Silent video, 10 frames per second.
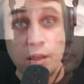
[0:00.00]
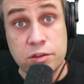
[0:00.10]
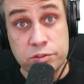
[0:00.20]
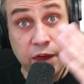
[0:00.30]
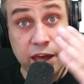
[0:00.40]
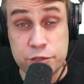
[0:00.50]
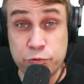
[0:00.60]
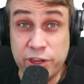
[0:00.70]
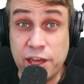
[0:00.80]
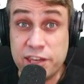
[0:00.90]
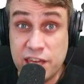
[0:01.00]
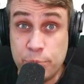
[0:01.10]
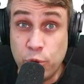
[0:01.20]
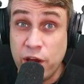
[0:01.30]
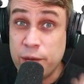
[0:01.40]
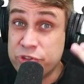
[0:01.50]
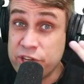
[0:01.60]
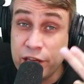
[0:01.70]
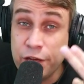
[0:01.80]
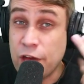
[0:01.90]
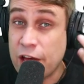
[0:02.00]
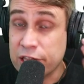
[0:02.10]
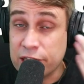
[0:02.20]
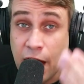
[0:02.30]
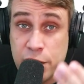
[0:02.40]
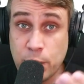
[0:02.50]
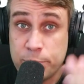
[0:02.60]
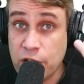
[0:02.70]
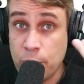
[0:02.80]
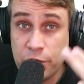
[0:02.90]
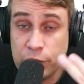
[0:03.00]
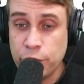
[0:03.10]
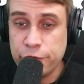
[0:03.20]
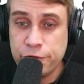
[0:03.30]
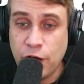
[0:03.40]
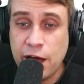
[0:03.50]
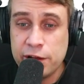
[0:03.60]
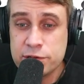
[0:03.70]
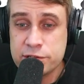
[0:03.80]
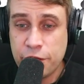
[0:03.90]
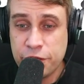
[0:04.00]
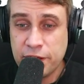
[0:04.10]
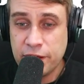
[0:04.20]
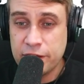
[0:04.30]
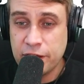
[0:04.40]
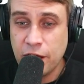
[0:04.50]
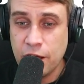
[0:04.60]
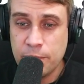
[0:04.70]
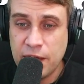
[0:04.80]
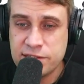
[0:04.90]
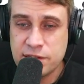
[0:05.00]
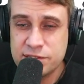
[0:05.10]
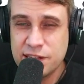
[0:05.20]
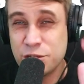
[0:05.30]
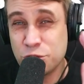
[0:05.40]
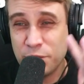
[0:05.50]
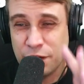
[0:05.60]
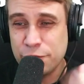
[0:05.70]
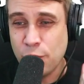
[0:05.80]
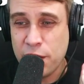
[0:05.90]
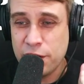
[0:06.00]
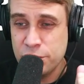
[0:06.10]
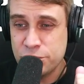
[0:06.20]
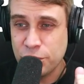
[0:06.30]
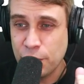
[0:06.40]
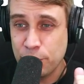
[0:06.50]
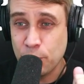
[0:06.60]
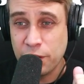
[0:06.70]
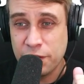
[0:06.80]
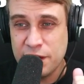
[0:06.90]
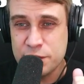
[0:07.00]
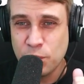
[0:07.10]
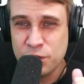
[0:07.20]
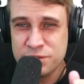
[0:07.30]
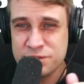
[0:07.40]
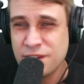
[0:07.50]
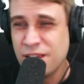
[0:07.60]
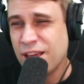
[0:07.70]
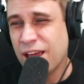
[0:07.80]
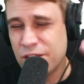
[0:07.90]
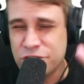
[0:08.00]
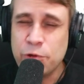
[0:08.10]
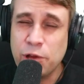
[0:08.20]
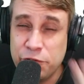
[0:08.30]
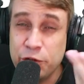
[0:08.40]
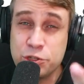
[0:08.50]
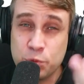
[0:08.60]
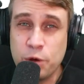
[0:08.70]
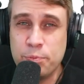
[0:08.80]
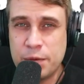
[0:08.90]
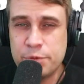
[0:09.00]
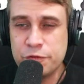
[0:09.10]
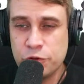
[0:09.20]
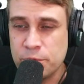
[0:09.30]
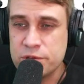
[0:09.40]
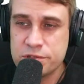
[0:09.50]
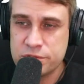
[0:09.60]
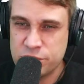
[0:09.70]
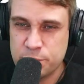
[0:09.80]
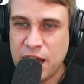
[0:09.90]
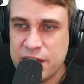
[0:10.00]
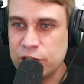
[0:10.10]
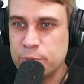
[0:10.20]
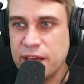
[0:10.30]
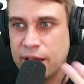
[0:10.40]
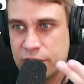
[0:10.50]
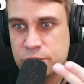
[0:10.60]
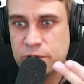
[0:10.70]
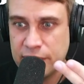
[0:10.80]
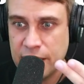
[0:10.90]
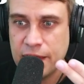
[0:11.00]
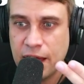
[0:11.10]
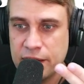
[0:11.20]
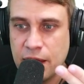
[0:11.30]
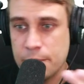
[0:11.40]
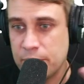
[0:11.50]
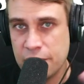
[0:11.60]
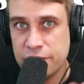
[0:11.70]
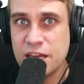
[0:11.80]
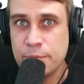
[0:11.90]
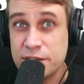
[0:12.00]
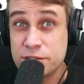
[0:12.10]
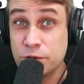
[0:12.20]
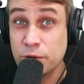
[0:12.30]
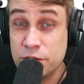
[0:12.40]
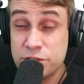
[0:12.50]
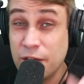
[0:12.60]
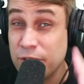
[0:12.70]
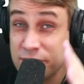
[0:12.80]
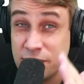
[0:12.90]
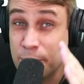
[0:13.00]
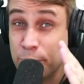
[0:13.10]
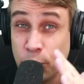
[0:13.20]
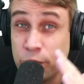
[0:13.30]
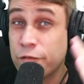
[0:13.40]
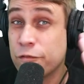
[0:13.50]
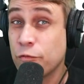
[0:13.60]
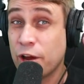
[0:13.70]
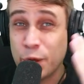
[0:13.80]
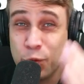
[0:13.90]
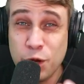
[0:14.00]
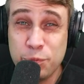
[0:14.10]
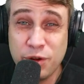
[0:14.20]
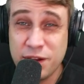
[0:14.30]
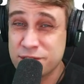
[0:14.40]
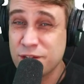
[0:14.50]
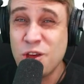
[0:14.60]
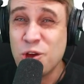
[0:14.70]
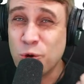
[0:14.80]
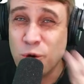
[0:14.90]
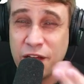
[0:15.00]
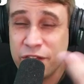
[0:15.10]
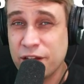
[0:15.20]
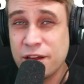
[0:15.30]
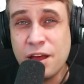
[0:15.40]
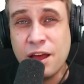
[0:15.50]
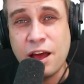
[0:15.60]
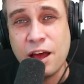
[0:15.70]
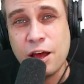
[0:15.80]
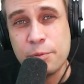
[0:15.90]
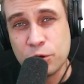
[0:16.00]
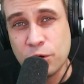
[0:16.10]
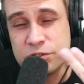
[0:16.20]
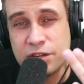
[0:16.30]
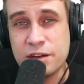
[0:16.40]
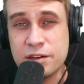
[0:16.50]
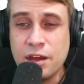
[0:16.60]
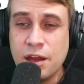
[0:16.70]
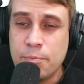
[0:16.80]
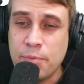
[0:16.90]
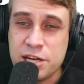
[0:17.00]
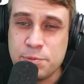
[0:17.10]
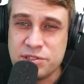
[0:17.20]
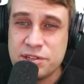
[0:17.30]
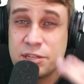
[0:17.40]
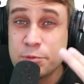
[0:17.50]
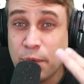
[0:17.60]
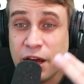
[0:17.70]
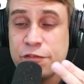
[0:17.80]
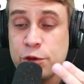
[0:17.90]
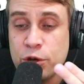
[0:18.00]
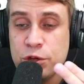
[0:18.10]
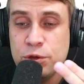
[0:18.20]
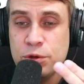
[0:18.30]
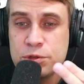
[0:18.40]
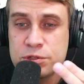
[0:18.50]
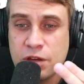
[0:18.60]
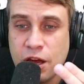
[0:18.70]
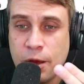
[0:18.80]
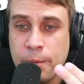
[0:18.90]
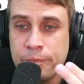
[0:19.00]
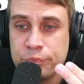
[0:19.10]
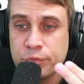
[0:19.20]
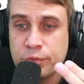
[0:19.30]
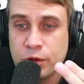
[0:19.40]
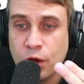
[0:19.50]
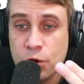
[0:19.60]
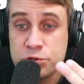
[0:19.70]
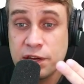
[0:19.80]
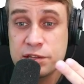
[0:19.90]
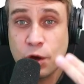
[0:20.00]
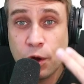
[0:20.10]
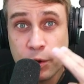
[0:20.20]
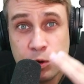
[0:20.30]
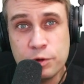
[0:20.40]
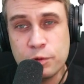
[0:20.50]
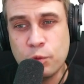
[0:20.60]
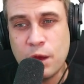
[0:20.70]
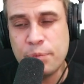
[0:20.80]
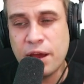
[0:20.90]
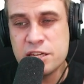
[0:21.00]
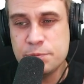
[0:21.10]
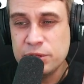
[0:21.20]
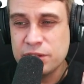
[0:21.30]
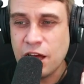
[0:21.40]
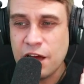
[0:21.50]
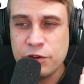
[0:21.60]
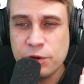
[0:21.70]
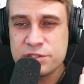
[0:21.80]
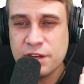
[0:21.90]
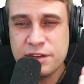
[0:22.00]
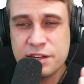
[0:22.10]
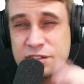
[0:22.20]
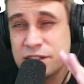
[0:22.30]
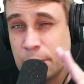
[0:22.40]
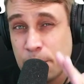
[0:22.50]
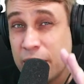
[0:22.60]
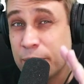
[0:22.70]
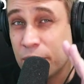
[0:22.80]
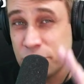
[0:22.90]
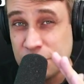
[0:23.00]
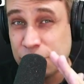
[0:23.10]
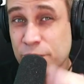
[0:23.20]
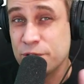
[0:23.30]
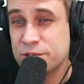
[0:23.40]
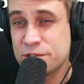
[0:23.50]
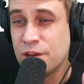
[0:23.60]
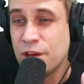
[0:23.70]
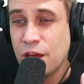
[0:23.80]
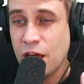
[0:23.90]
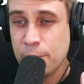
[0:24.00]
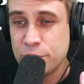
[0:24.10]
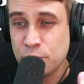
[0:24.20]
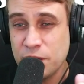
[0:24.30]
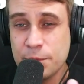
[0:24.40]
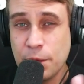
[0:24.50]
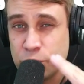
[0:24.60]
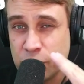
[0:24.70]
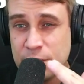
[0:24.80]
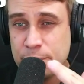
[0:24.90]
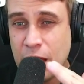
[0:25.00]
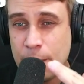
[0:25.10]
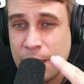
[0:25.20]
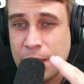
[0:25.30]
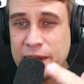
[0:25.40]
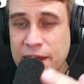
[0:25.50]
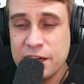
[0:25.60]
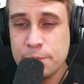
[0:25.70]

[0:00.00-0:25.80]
So that is really a key point, particularly if you have a large website with a lot of files. I think SSD should be avoided. You should go with one of these ones. And generally, if you just want better performance, just pay a little bit extra and get that NVMe storage. Now, this is important for running WordPress or other content management systems. But if you want to use Hostinger's own web page builder, I noticed that it doesn't seem to make much difference between them. I'll talk a bit about that later.